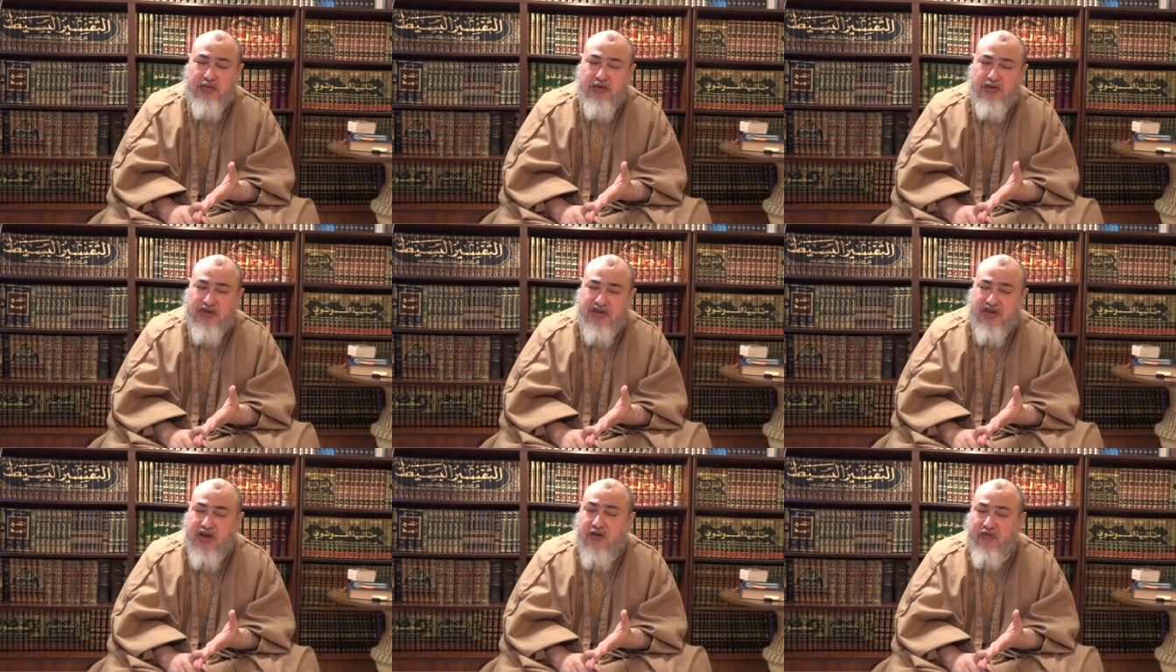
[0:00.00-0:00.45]

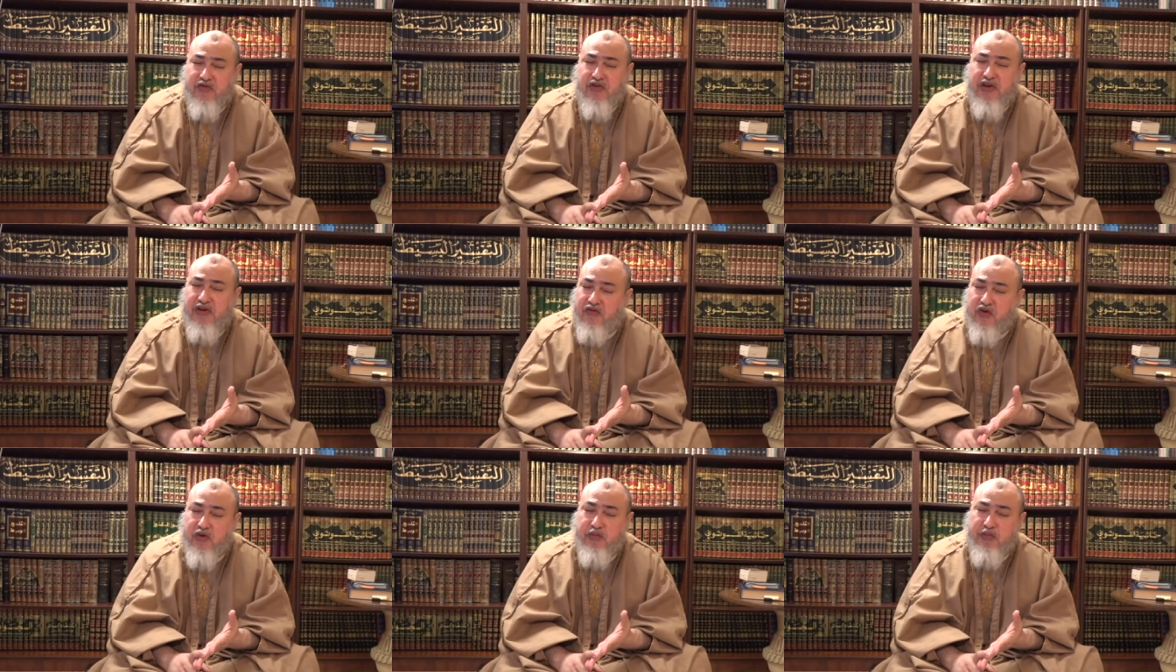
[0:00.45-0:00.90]

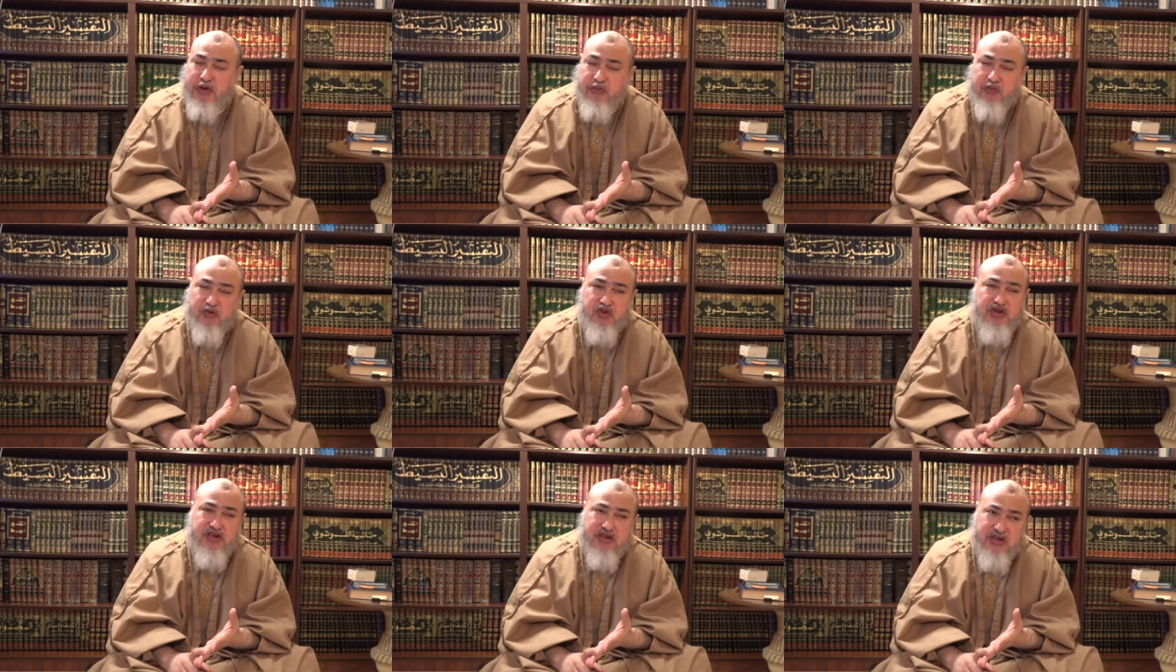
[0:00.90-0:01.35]
suffering for
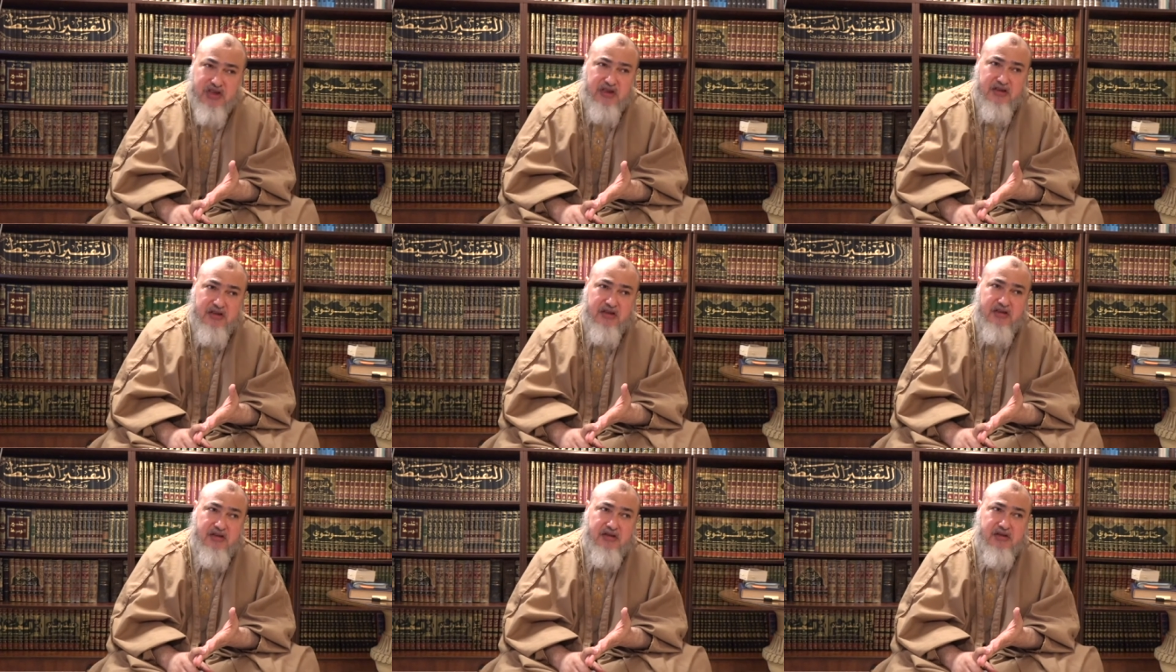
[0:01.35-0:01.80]
people's
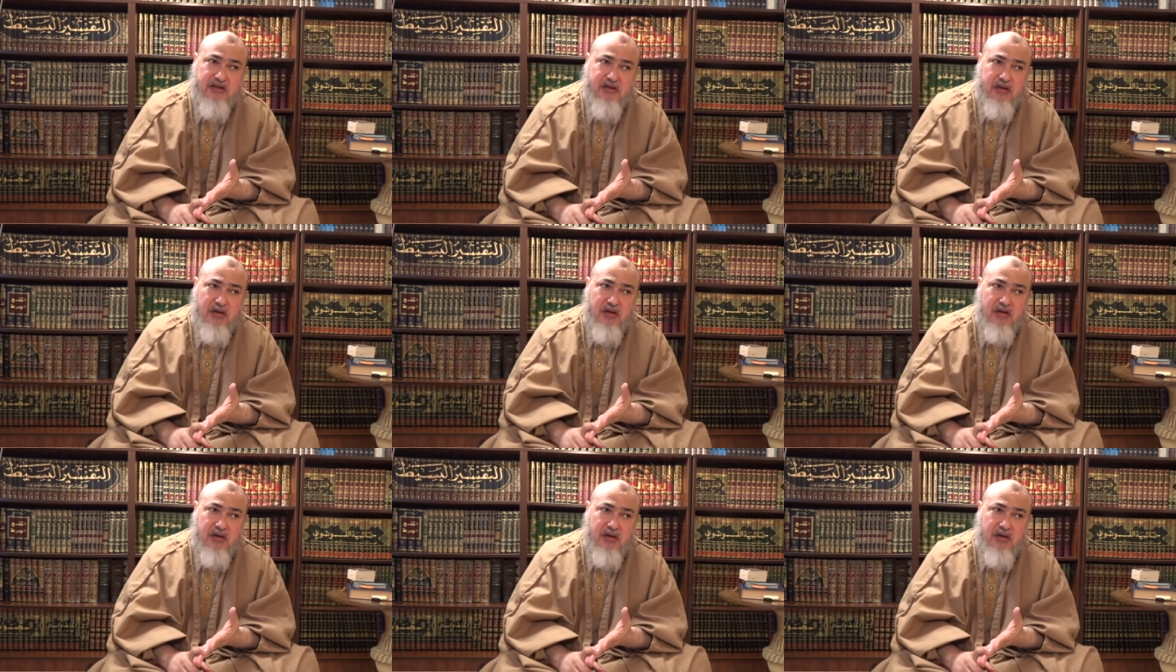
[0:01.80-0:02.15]
sins.